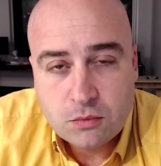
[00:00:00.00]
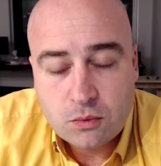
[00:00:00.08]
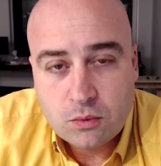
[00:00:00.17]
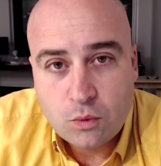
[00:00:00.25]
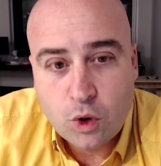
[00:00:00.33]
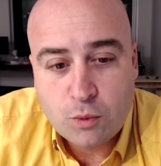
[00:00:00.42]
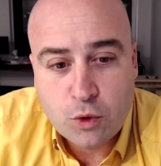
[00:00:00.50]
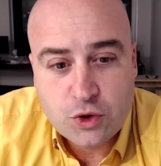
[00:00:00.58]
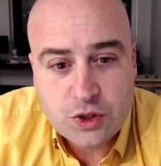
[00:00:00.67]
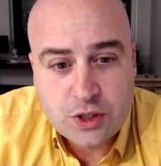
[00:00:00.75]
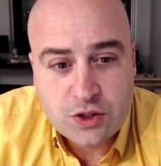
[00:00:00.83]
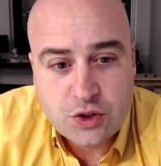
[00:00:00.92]
one more
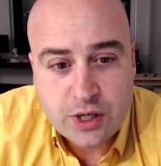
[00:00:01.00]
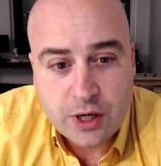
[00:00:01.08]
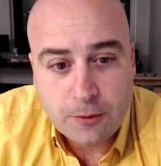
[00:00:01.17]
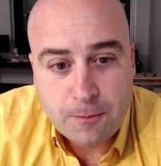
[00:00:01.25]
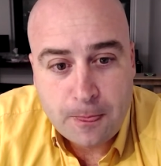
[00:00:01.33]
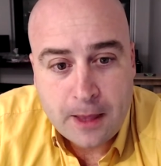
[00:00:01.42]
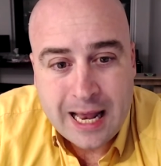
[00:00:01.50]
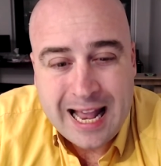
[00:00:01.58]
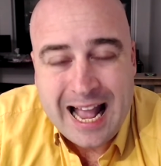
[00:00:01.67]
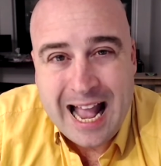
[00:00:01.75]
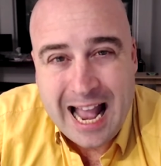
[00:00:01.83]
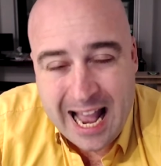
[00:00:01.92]
statistic here.
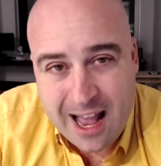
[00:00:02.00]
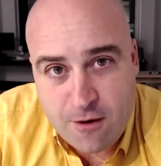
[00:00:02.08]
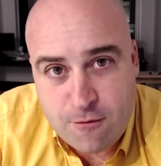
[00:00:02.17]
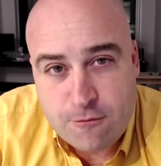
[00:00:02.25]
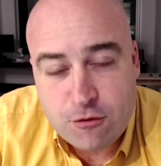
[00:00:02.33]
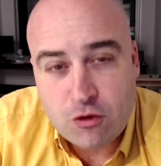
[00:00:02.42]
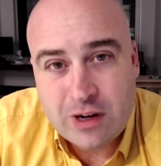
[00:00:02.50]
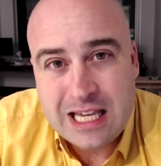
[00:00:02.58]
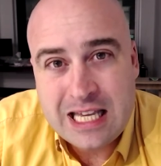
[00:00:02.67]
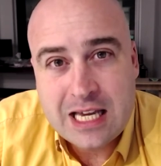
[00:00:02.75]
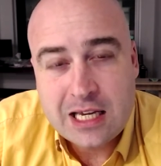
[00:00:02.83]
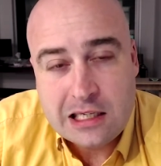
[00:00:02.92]
Every
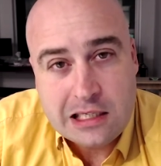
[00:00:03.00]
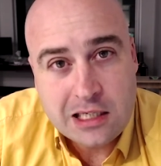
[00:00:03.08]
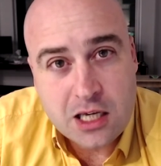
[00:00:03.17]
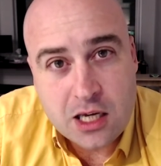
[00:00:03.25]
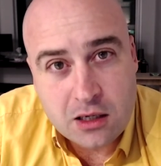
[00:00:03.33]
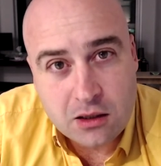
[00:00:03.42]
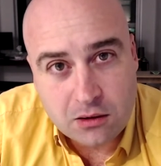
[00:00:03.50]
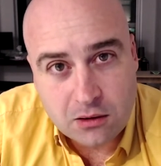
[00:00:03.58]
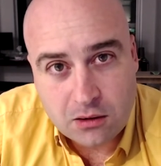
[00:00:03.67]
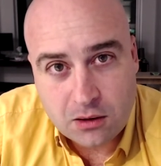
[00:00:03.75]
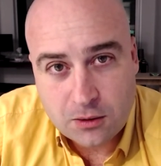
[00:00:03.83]
year,